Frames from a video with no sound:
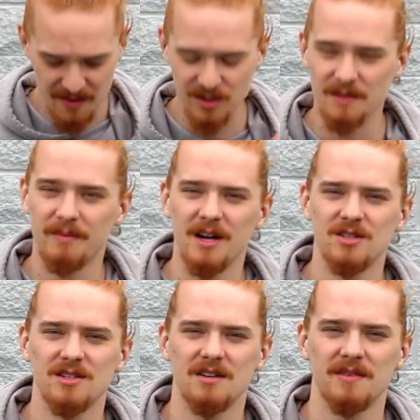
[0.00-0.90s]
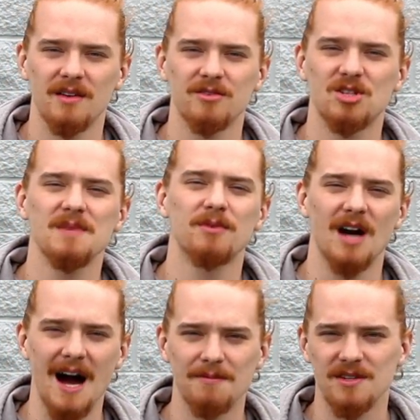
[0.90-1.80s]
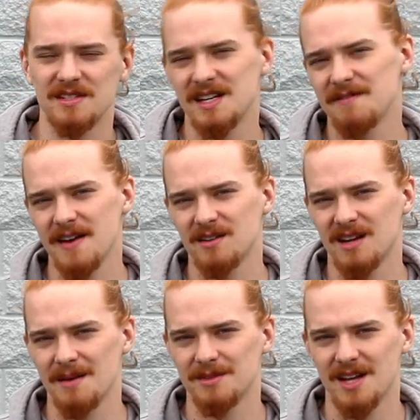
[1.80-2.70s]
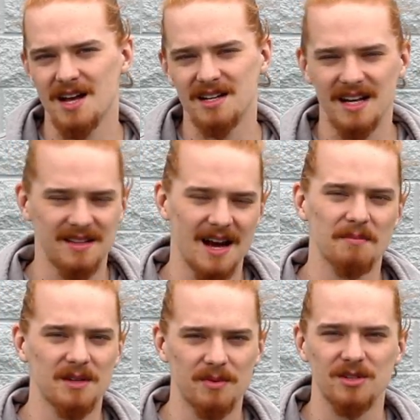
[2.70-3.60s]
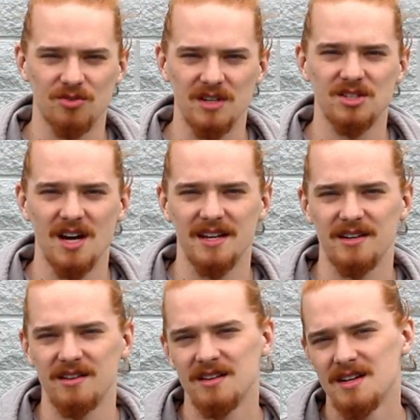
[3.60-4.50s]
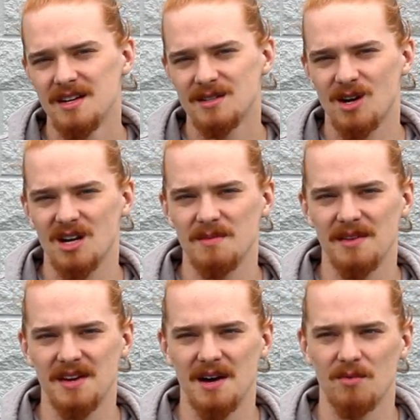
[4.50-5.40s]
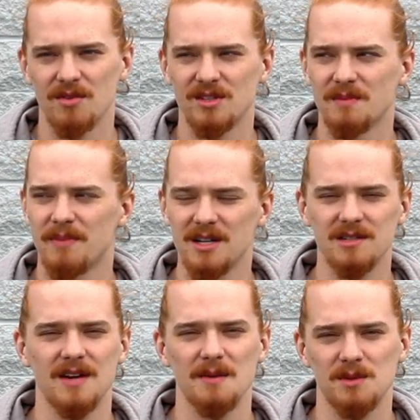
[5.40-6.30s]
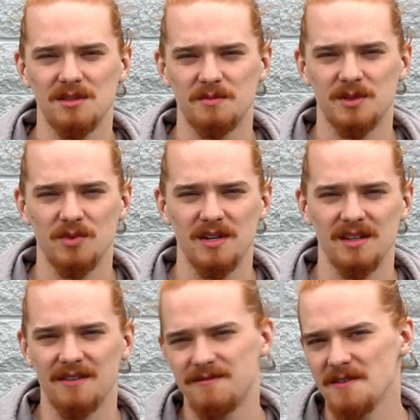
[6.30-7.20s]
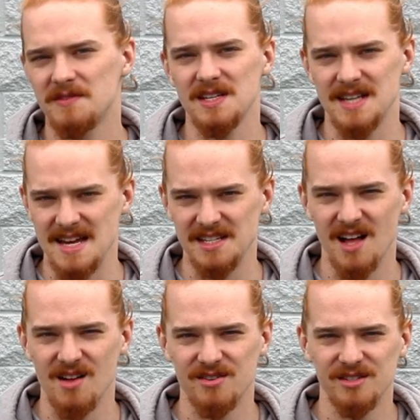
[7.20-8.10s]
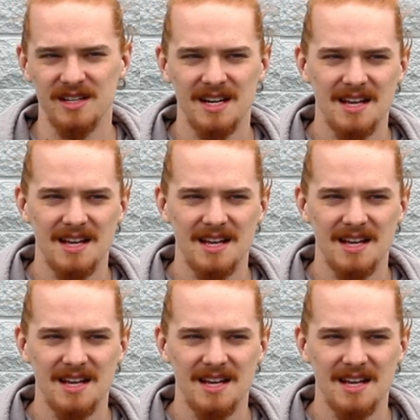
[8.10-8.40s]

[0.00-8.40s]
there's a bunch of other cheaper options that I found on Amazon, and I'm gonna put a screenshot here talking about that, where there's a bunch of options between like $50 and $80.